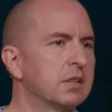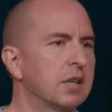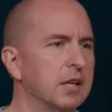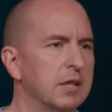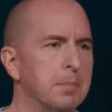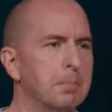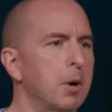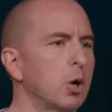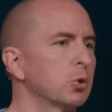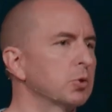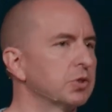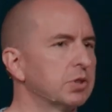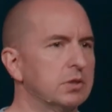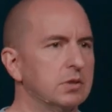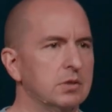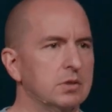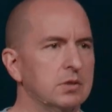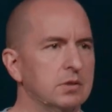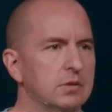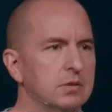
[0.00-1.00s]
and the
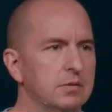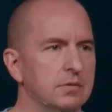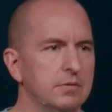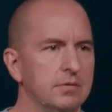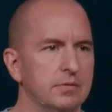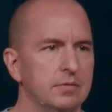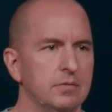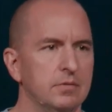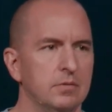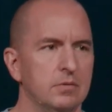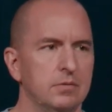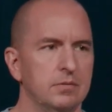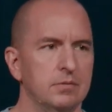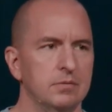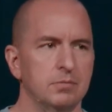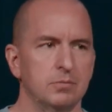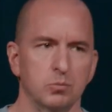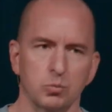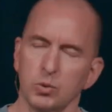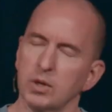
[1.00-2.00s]
Persians.
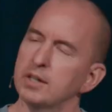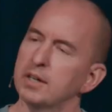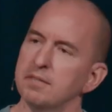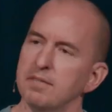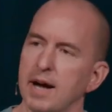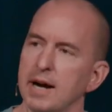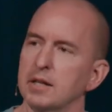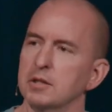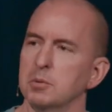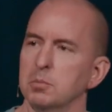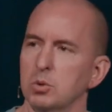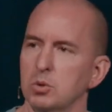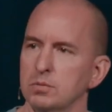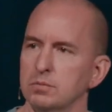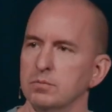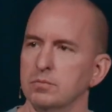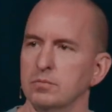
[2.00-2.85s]
Really valuable.